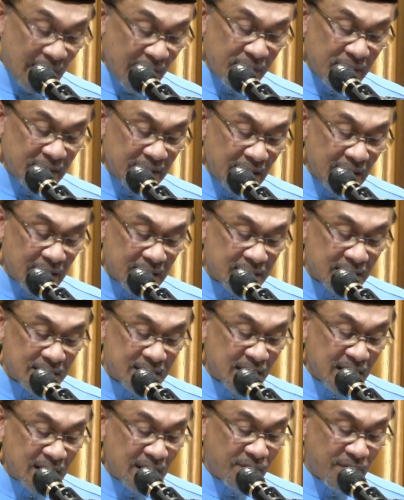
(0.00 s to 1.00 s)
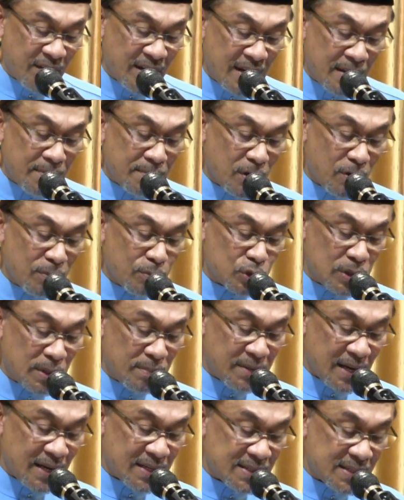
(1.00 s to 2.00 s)
Nevertheless, a significant number of
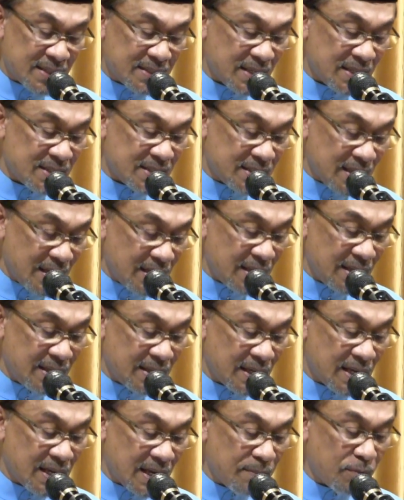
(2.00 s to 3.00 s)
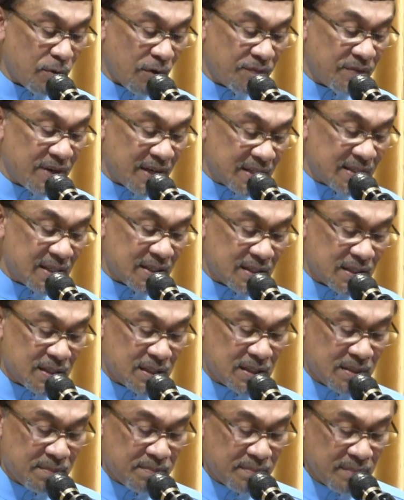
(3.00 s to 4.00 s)
Muslim countries are still in the grip of
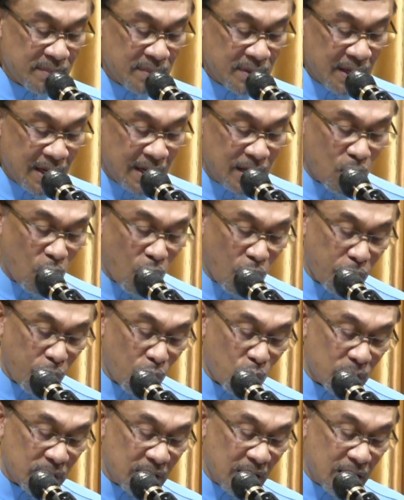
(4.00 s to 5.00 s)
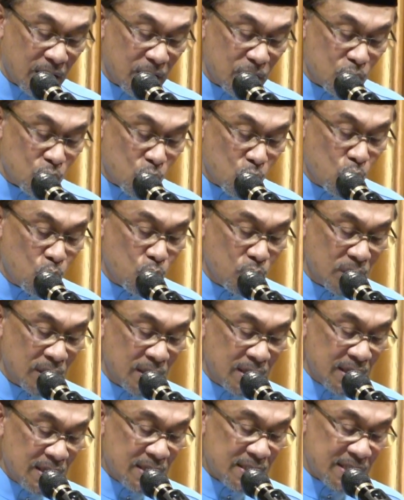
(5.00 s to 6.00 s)
dictatorship and authoritarian rule,
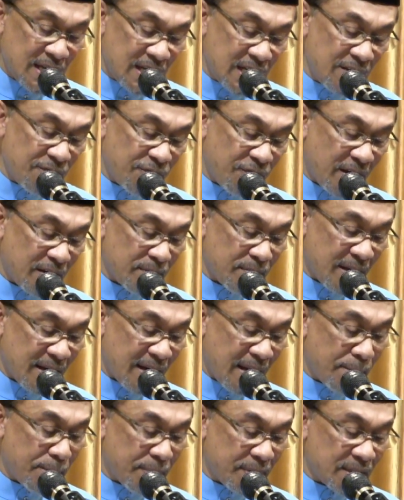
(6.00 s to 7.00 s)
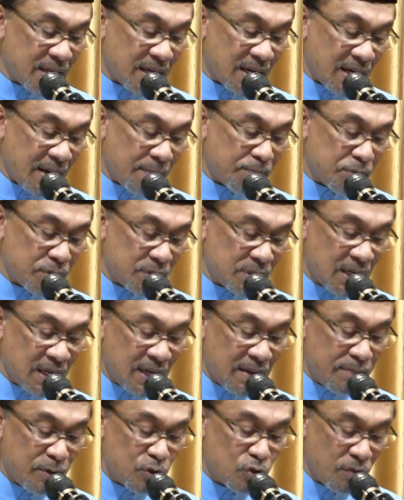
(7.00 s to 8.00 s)
signified by rampant corruption
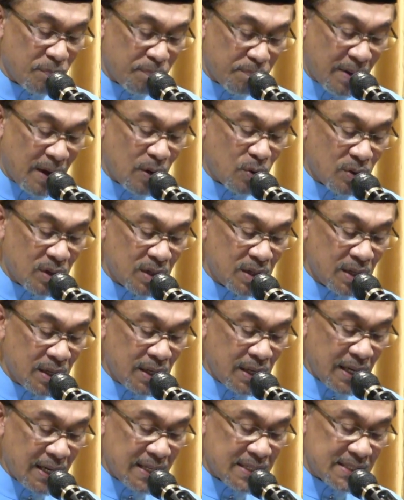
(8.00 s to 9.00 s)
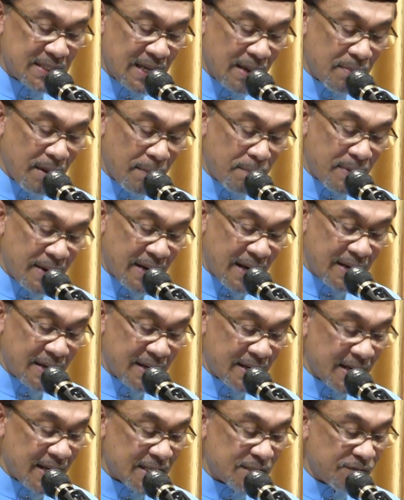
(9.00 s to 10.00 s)
and abuse of power, and some are
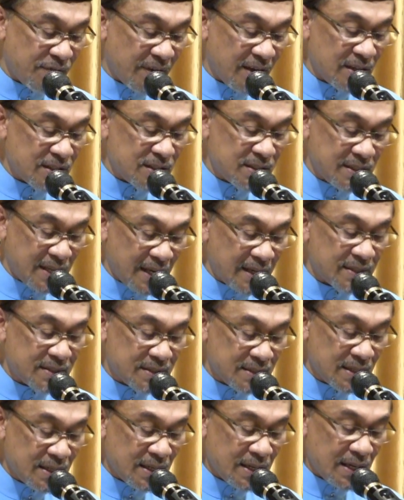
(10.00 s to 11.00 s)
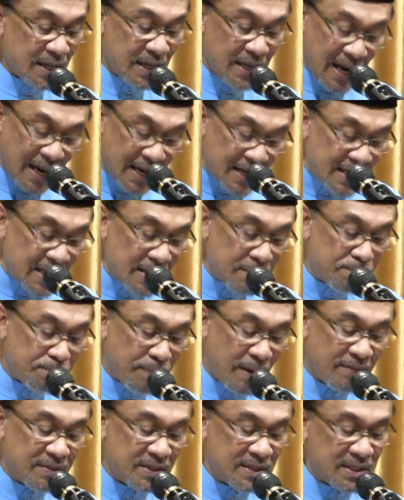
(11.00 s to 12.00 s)
branded as failed states.
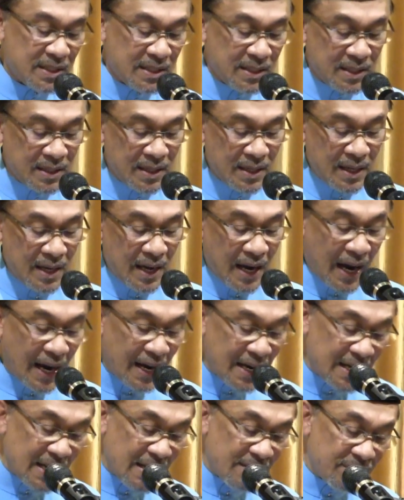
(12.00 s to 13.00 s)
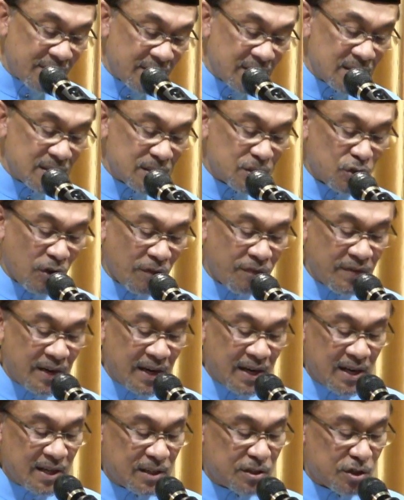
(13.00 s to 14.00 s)
Grinding poverty, high levels of
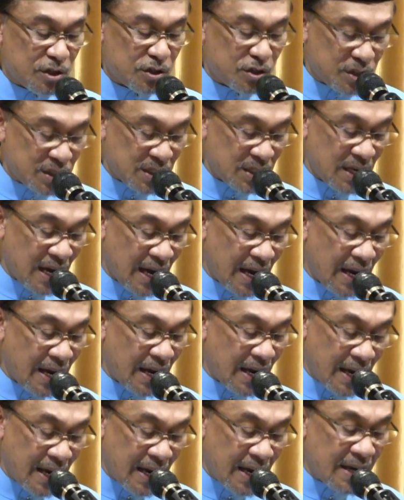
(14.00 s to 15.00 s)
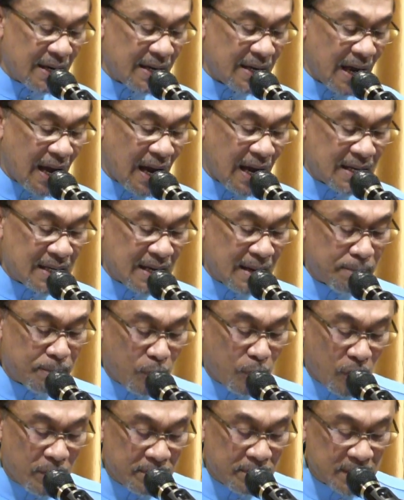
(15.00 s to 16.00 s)
illiteracy and
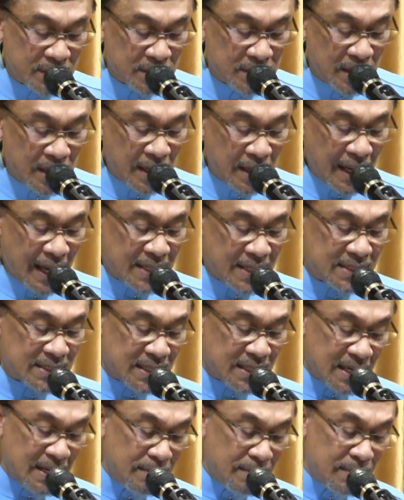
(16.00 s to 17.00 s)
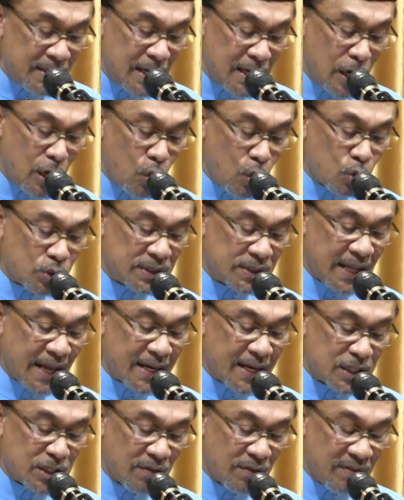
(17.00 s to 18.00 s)
unemployment, extremely low
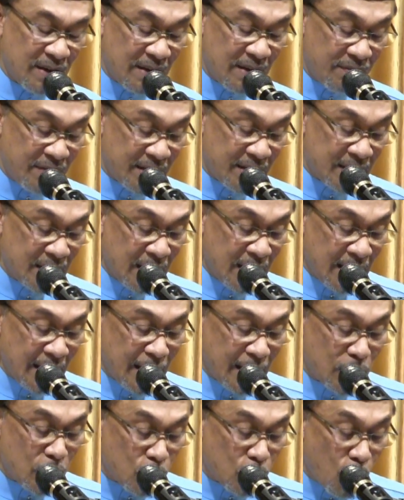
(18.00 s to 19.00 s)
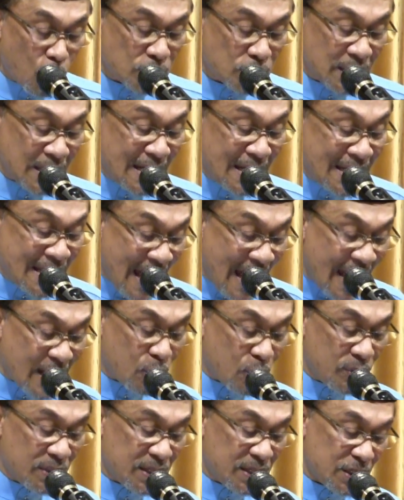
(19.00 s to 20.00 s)
standards of living, and gross
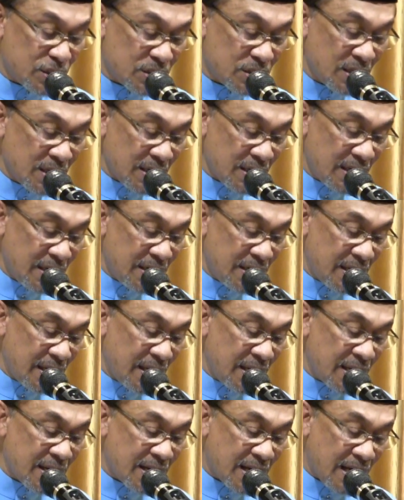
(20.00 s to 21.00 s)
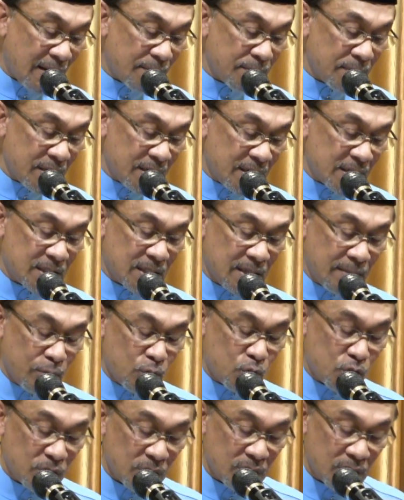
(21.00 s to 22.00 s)
inequities in income
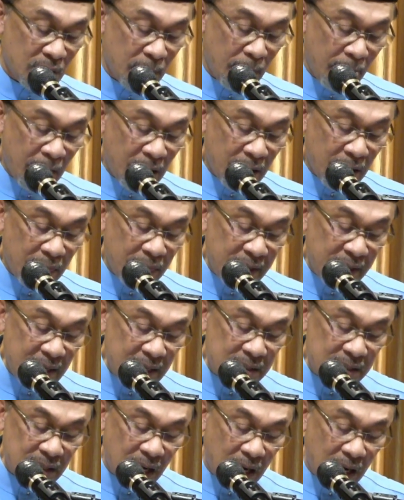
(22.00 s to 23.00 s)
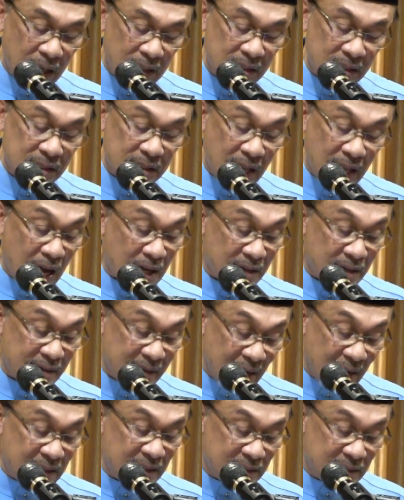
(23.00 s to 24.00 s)
distribution. These are the stark
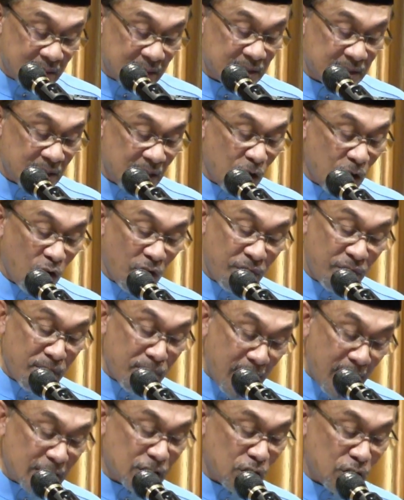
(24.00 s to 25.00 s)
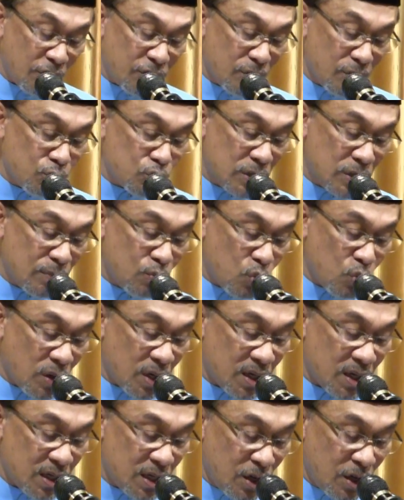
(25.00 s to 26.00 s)
realities of much of the Muslim
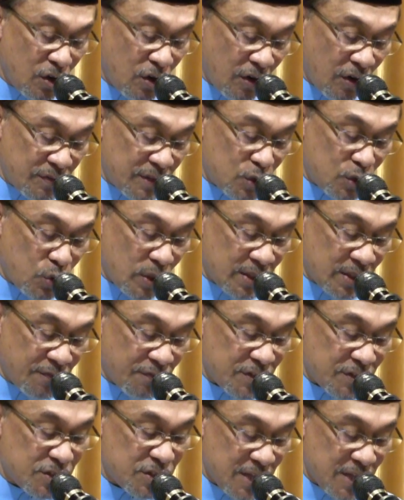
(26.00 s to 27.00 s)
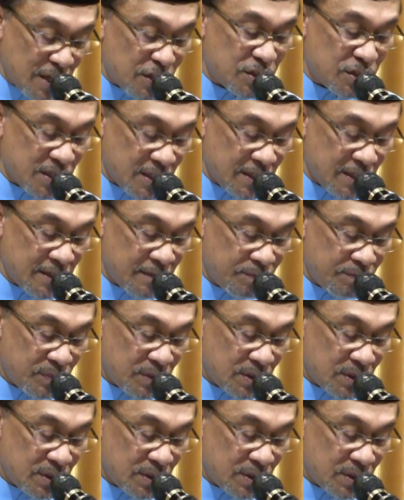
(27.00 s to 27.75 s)
world of the 21st century.